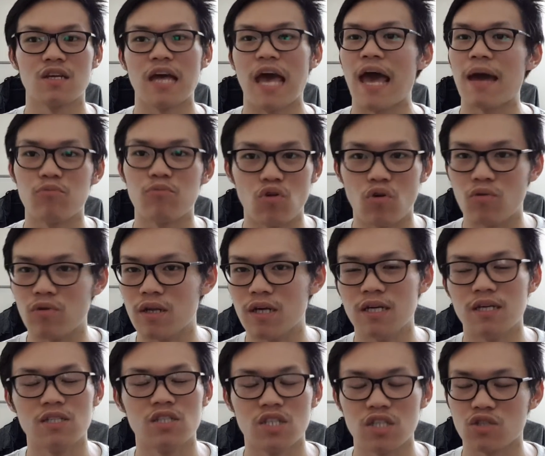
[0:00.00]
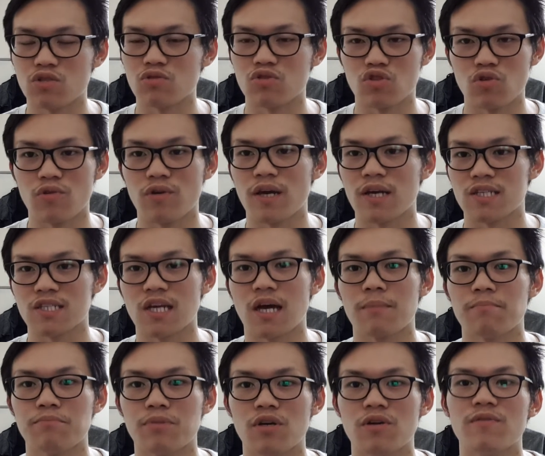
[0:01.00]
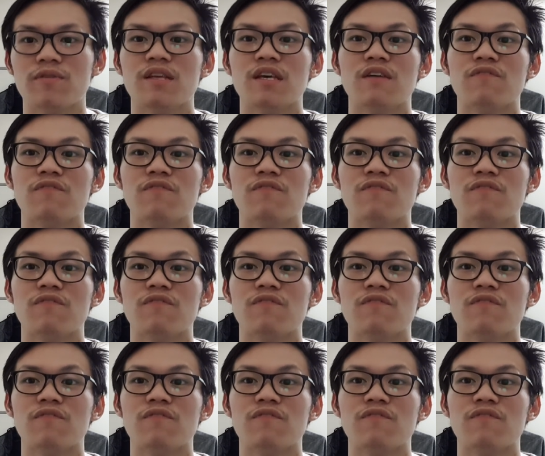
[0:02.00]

ab roller, just to show you an example.